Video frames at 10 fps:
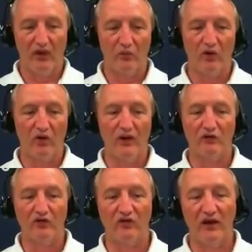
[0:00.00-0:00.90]
real
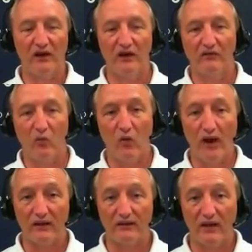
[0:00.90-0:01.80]
understanding of
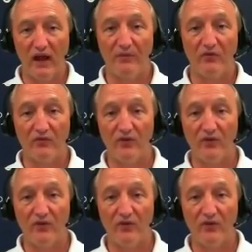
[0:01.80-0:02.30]
what type of